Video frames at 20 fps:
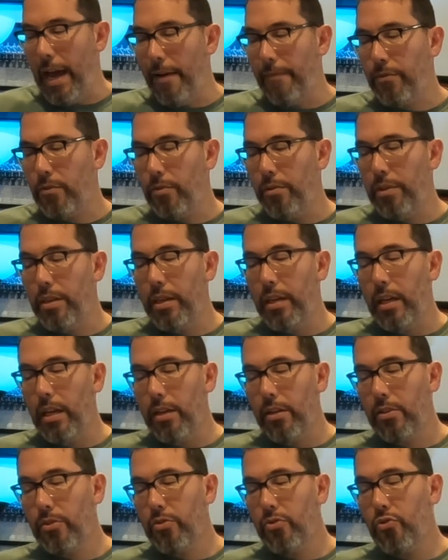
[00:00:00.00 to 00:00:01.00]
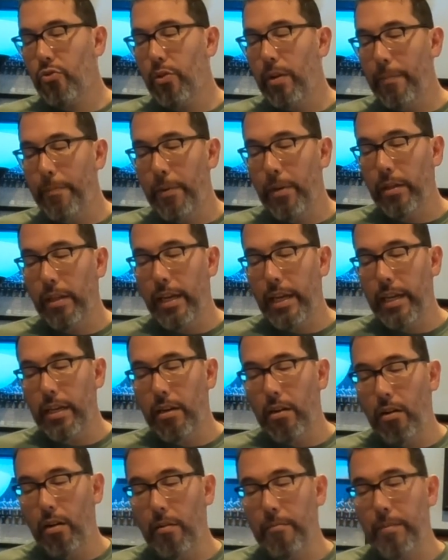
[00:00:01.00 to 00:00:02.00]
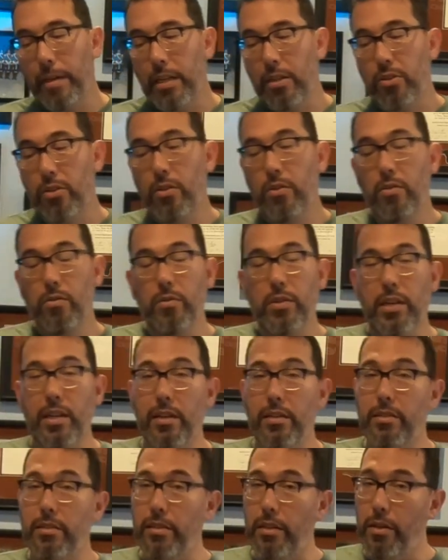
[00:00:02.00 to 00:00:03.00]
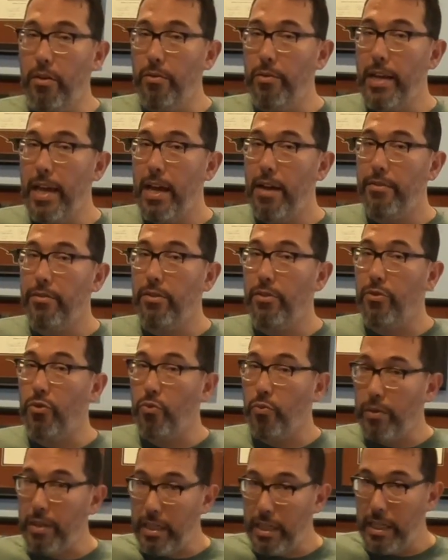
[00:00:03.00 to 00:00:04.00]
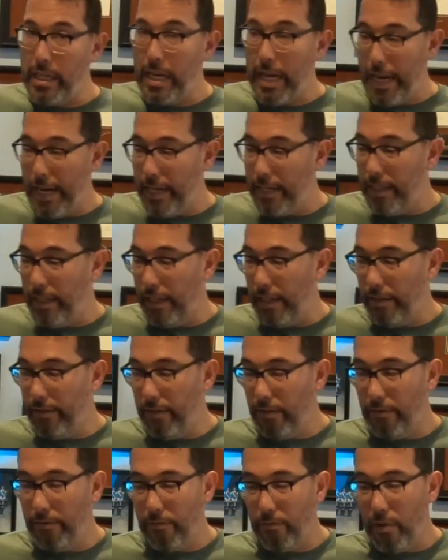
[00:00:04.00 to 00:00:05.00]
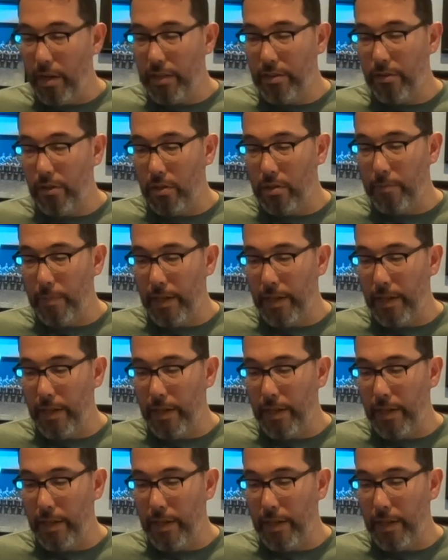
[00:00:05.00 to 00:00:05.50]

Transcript: after the triplet on beat 2, you're going to slow down to 3 E and a. Don't rush those